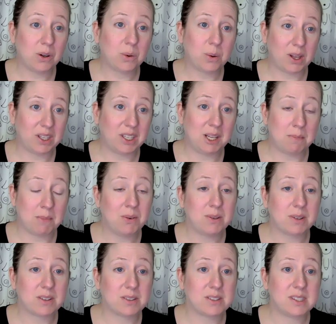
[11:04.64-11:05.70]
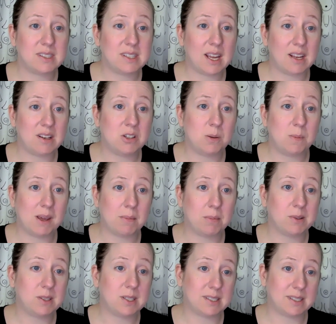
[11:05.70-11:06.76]
quality motors tend to be
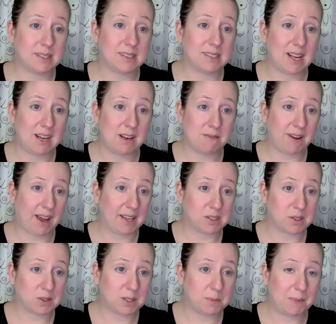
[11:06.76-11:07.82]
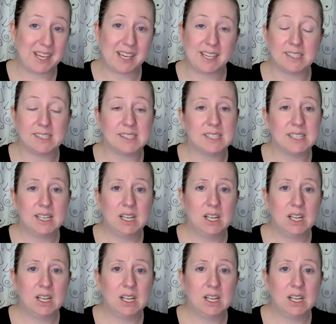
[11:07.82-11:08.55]
able to sustain faster speeds.